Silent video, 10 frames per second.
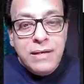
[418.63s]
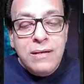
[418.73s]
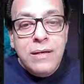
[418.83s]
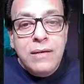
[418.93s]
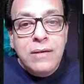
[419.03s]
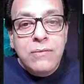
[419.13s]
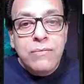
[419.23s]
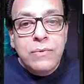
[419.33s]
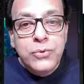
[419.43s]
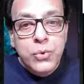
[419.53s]

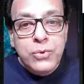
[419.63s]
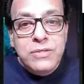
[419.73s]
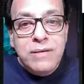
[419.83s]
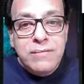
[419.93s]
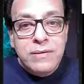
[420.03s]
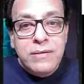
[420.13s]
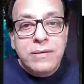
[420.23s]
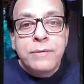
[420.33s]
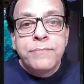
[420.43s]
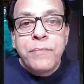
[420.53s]
Directly use the
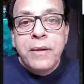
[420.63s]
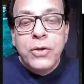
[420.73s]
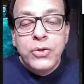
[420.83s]
dirt,